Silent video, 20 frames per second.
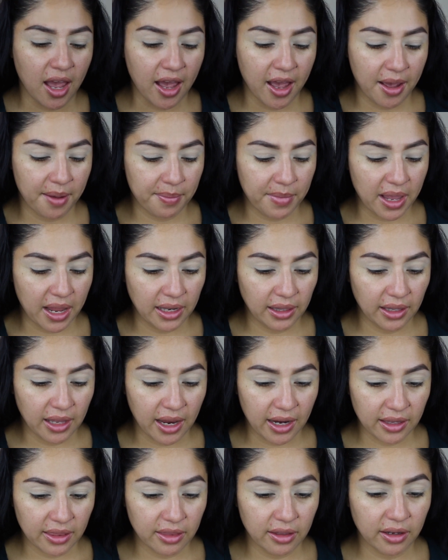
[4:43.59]
I
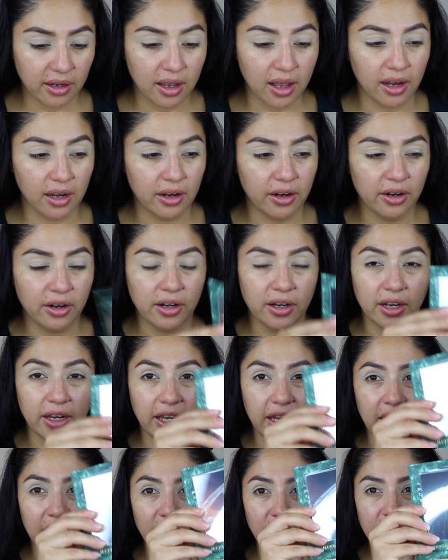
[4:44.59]
like the color.
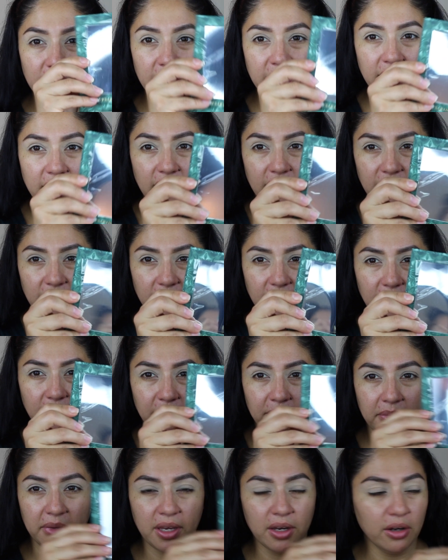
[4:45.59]
Here's
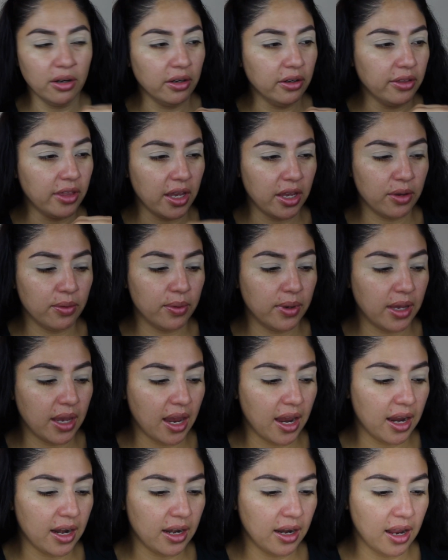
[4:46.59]
the mirror that you
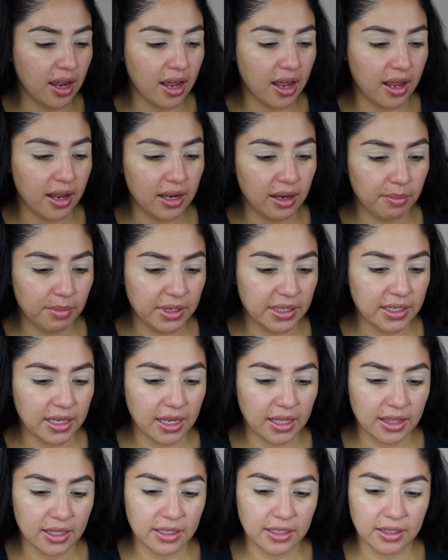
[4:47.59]
get. Let me
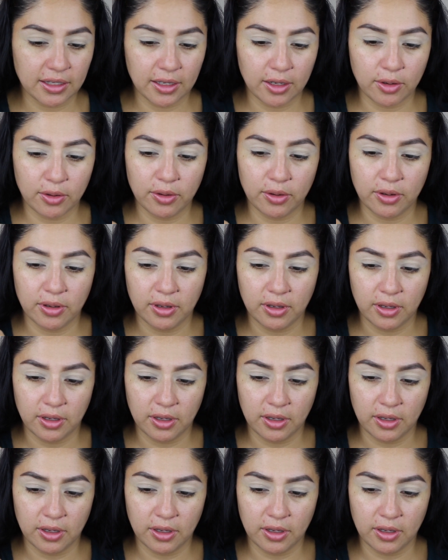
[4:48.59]
take this little